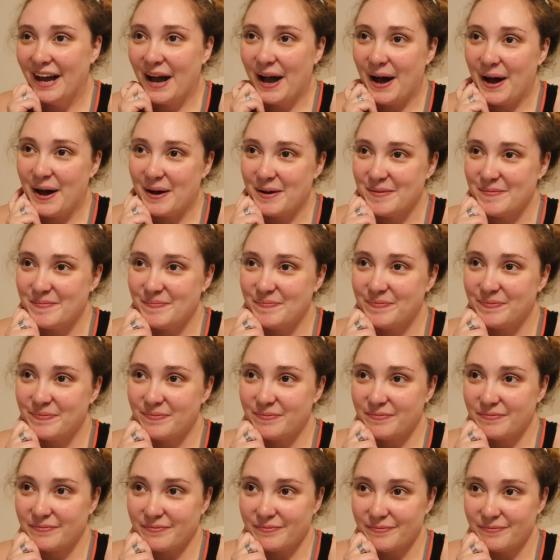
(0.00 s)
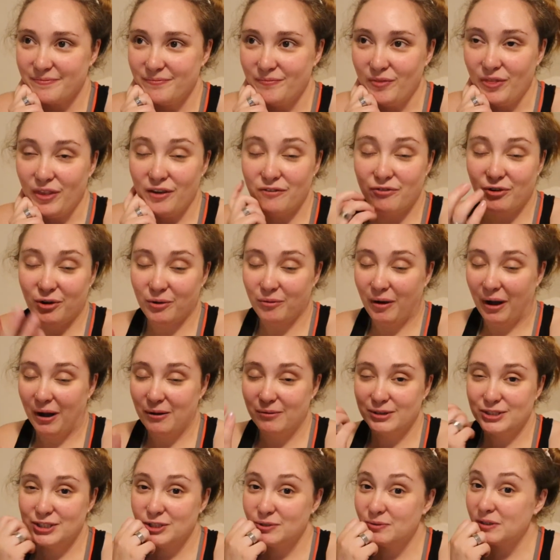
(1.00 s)
Um, for a
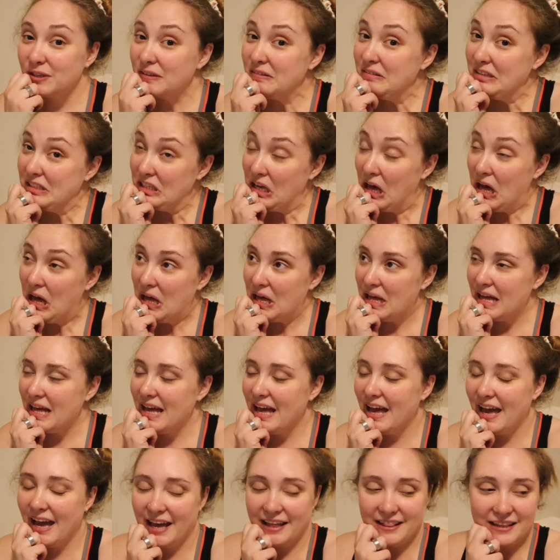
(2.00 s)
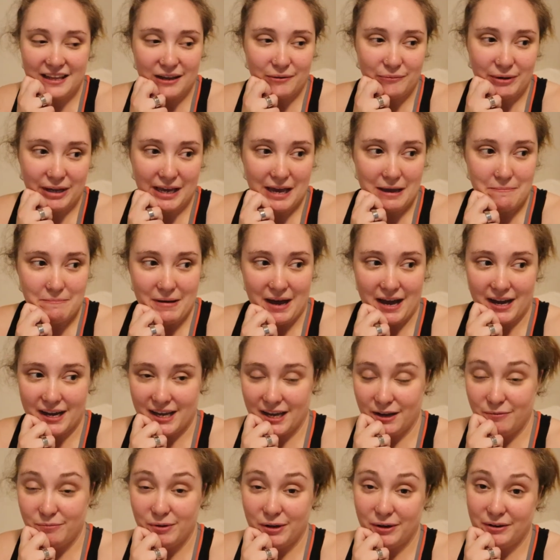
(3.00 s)
while, which you would have saw, and then we came
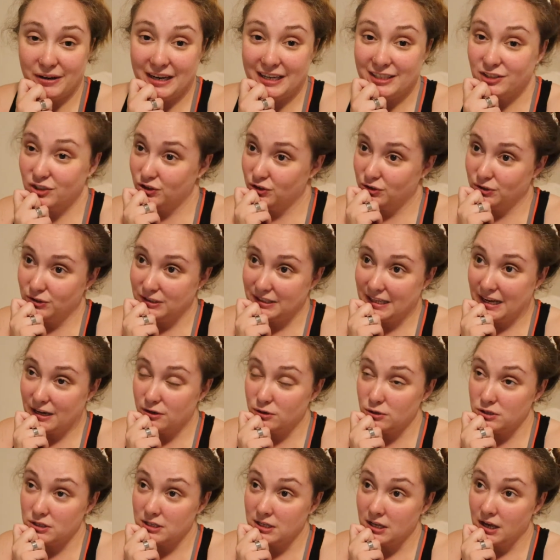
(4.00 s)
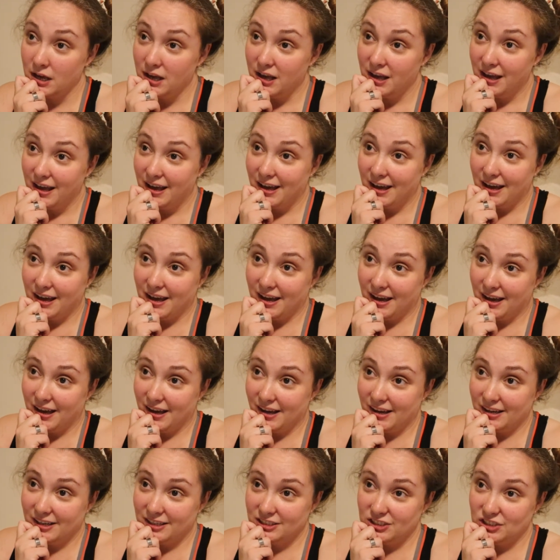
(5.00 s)
back and we were at Strudel's house
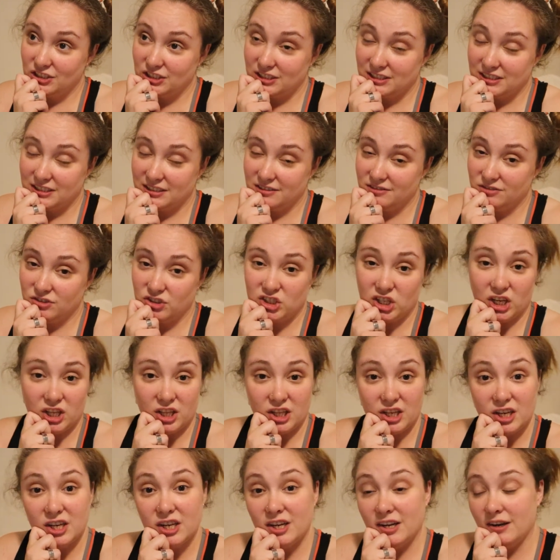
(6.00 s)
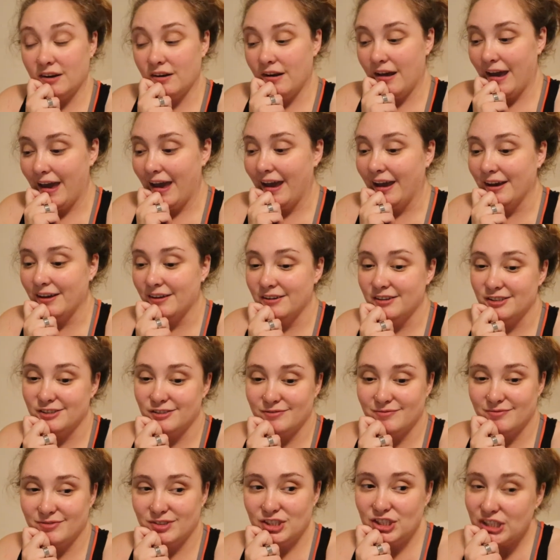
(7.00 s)
just chilling and hanging
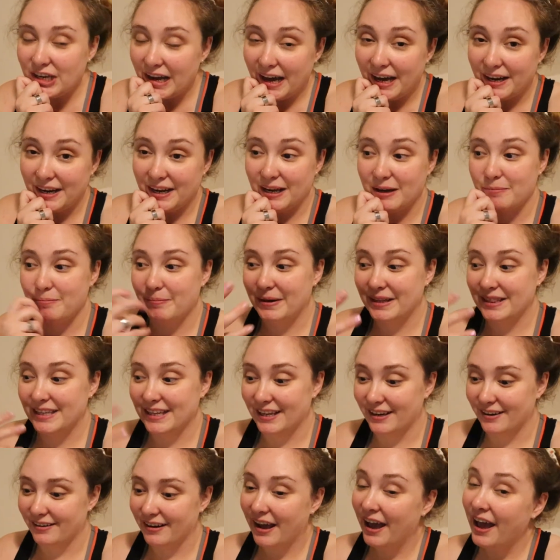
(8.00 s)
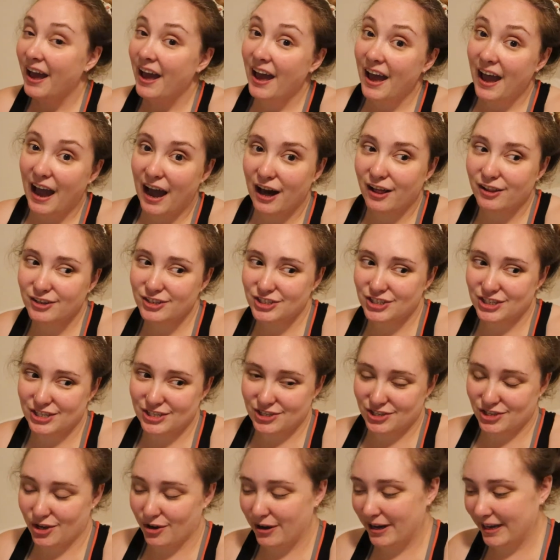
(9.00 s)
and chatting, but then
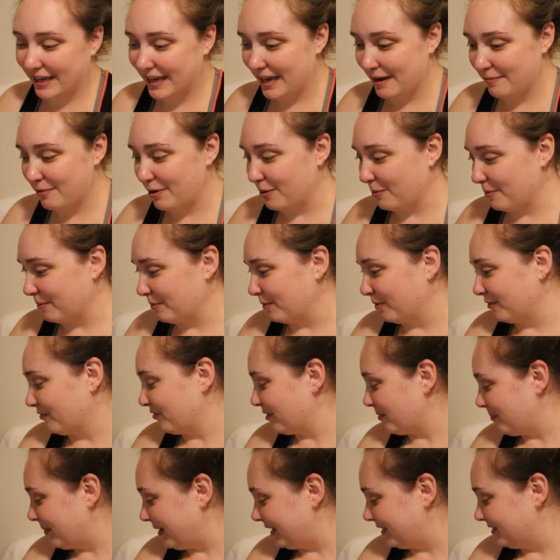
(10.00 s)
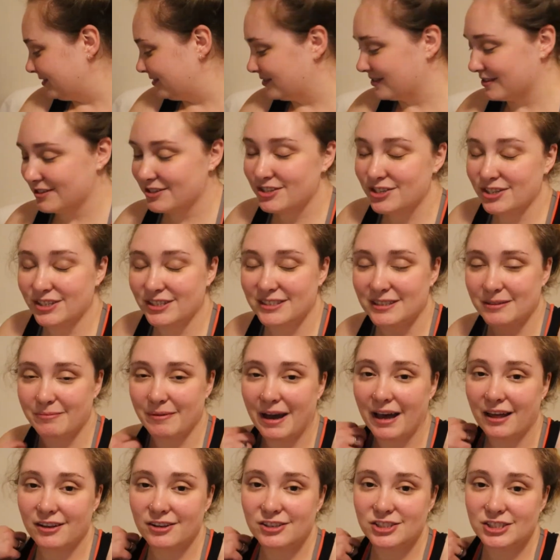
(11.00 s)
allergies, so I came home and moved the beds and took
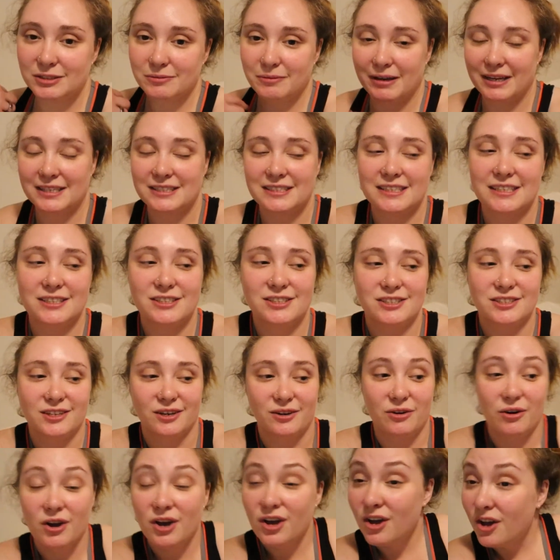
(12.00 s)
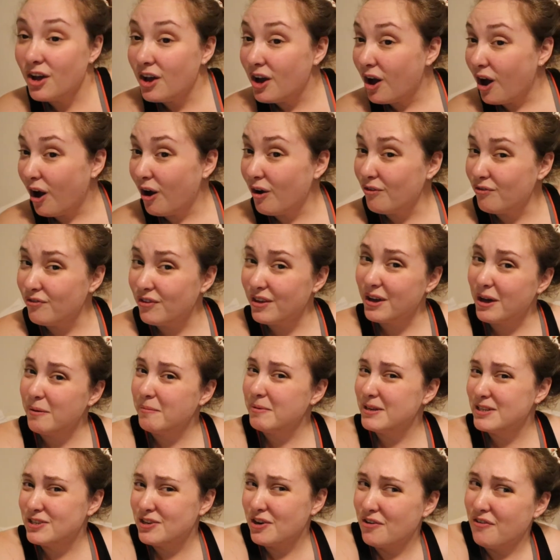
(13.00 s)
some allergy medicine, so hopefully I'll
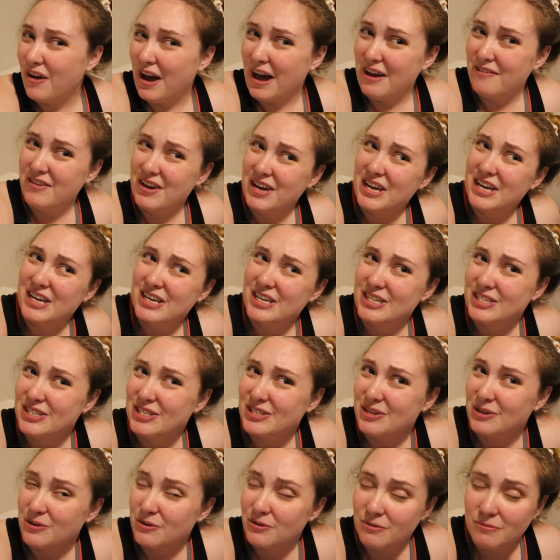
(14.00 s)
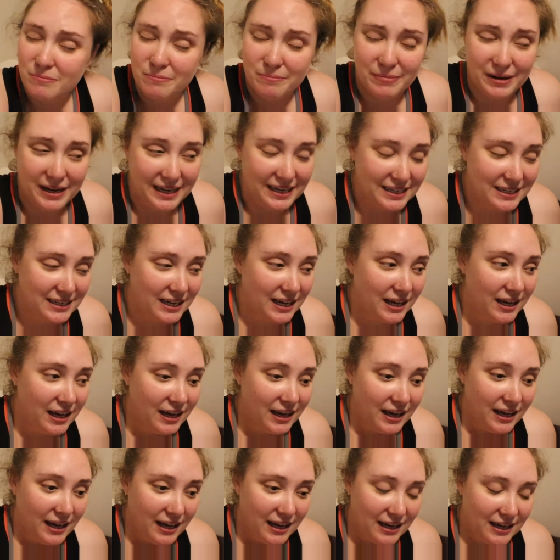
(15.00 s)
be surviving here soon, but
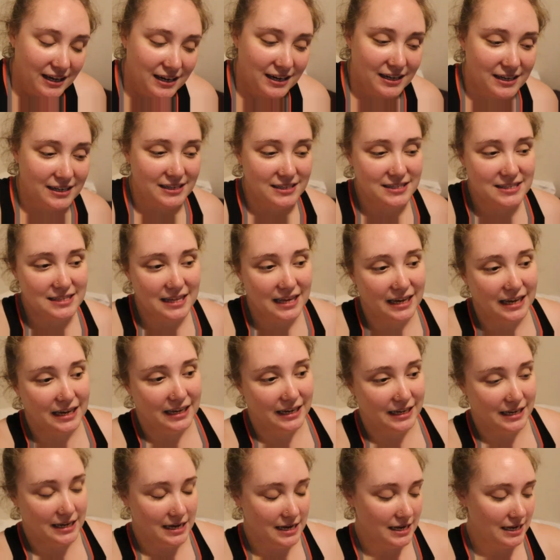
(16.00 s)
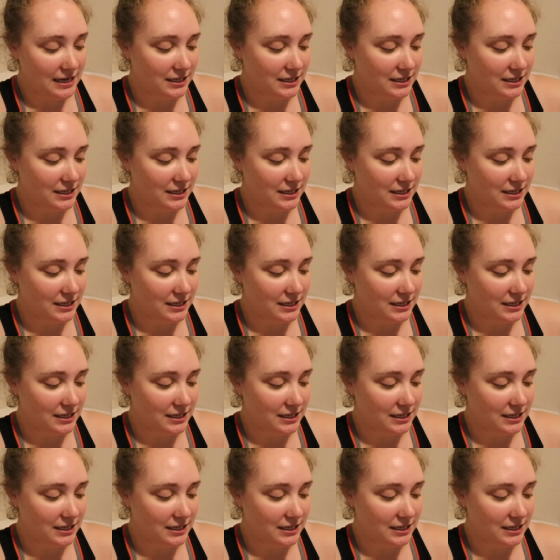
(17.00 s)
it is like